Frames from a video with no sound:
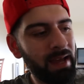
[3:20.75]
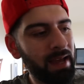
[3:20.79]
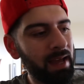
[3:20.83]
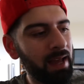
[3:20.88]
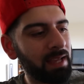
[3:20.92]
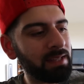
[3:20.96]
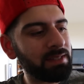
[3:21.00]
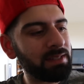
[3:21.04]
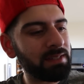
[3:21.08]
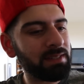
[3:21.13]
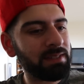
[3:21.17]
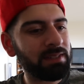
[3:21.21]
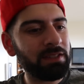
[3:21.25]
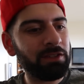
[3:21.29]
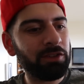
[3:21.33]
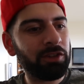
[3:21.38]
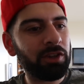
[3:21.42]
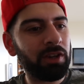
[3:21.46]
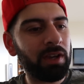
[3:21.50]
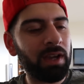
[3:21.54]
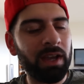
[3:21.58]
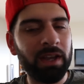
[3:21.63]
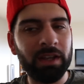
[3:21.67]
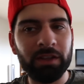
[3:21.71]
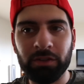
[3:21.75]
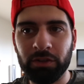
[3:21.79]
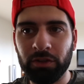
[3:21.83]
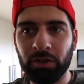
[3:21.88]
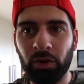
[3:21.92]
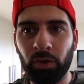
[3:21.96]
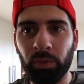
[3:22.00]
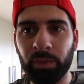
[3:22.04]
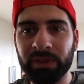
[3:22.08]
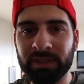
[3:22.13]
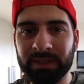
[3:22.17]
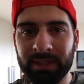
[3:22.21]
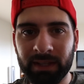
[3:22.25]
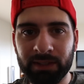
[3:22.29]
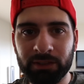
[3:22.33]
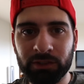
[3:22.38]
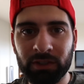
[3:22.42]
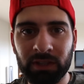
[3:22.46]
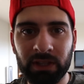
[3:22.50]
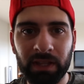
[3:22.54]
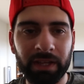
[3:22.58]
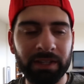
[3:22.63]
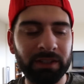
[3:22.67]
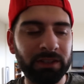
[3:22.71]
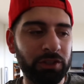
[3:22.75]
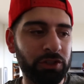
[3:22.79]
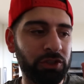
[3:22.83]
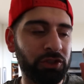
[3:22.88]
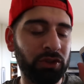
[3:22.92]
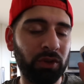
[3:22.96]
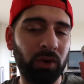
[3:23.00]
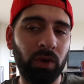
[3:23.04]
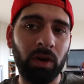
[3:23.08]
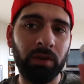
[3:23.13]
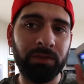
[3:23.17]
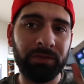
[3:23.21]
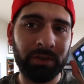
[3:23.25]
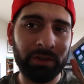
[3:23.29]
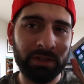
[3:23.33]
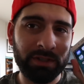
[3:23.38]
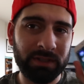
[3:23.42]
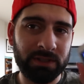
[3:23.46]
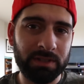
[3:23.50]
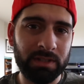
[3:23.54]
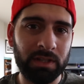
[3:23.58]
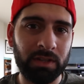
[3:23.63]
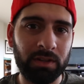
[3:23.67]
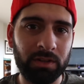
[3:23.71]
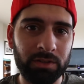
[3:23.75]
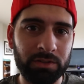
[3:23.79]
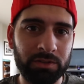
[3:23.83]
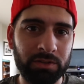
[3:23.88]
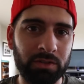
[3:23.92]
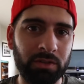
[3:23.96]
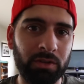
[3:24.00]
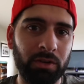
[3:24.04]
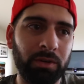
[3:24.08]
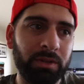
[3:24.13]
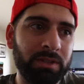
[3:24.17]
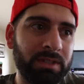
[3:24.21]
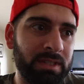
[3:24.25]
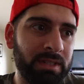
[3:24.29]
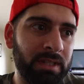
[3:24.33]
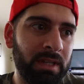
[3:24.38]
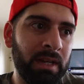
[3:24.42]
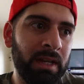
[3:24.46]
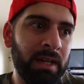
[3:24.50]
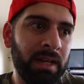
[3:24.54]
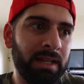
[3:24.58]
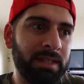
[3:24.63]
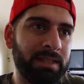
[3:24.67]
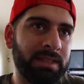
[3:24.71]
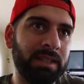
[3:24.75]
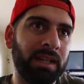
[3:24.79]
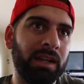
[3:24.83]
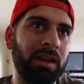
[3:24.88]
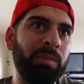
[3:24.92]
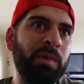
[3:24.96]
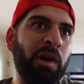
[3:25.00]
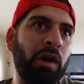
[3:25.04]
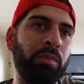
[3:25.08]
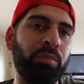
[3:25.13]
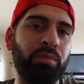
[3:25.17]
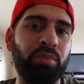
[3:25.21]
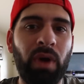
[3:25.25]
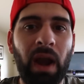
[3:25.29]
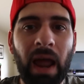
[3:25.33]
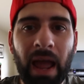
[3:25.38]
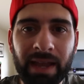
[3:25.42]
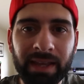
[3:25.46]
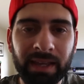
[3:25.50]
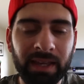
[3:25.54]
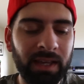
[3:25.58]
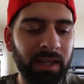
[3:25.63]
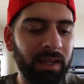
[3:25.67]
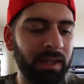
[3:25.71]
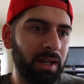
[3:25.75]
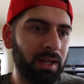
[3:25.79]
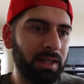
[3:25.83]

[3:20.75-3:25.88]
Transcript: As a sneakerhead, you know, we tend to like to show off our sneakers. You know, it's not about bragging.